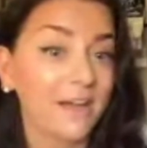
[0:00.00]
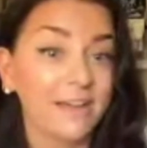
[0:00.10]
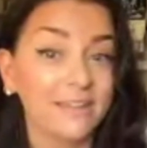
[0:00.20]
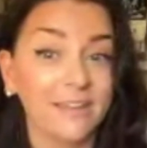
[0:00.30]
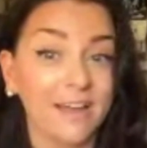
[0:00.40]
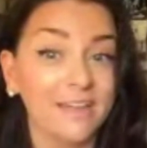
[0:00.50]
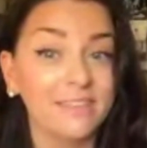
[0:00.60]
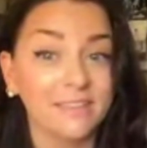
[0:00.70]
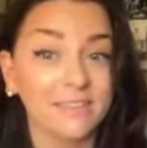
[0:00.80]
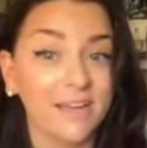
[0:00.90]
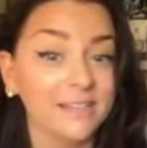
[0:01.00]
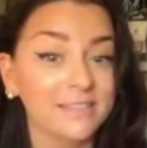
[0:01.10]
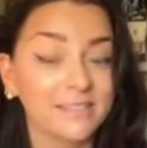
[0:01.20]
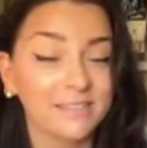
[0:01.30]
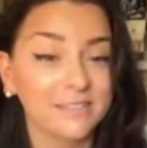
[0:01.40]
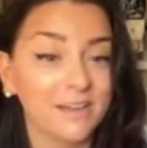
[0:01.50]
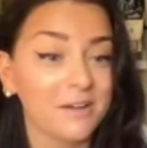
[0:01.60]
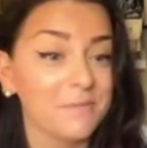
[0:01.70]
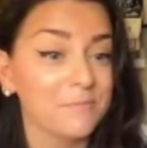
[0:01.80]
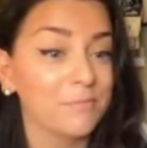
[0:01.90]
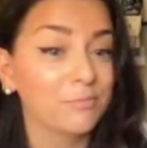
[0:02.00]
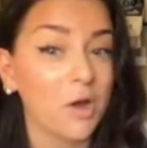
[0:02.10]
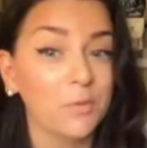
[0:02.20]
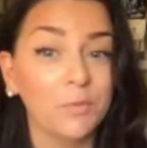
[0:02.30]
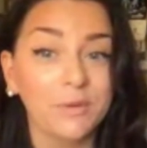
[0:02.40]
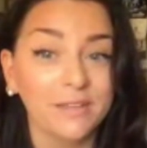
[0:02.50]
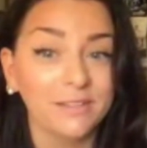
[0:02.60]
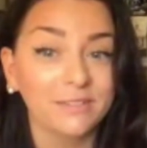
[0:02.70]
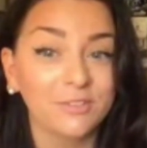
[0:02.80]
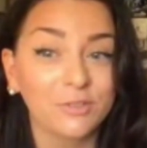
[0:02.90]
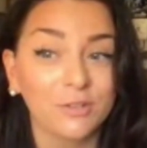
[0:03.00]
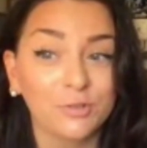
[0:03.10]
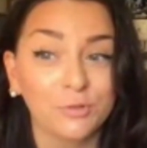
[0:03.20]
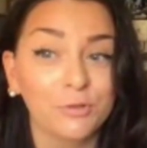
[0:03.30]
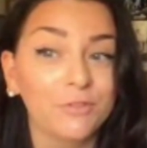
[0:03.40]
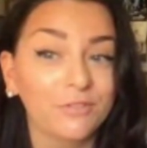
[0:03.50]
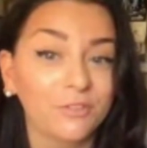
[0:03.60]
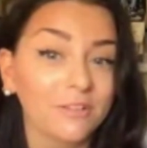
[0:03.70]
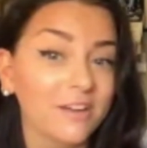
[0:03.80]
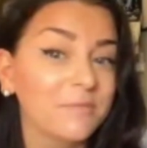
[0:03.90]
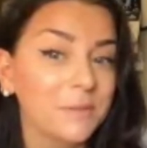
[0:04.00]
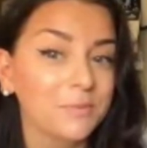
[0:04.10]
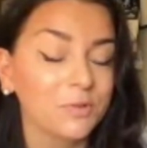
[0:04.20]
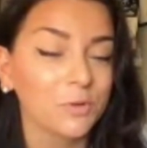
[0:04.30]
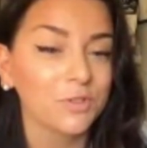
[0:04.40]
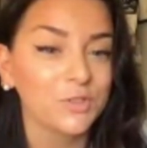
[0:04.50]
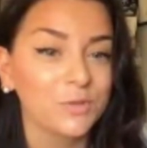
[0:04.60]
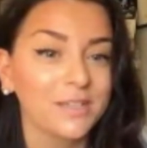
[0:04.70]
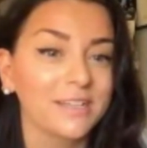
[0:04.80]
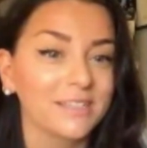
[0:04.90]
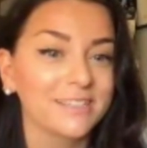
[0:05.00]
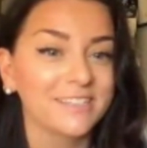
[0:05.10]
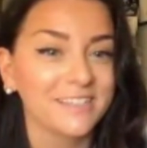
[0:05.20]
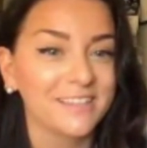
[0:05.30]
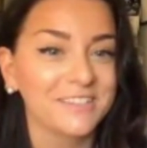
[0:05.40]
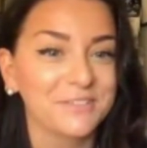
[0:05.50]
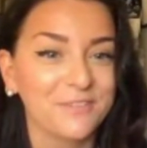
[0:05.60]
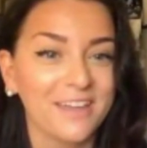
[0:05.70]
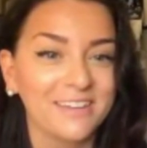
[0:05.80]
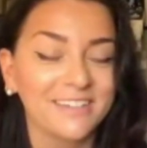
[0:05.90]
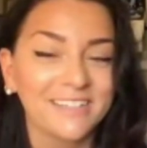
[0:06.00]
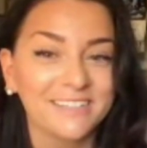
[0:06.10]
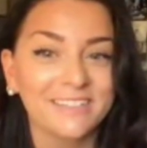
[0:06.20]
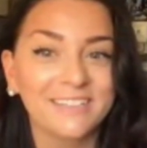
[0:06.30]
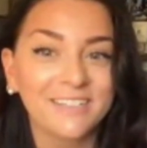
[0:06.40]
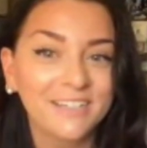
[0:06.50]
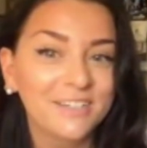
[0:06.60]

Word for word: I, I think that's um, probably a truth for a lot of people who are tuning in to this event is,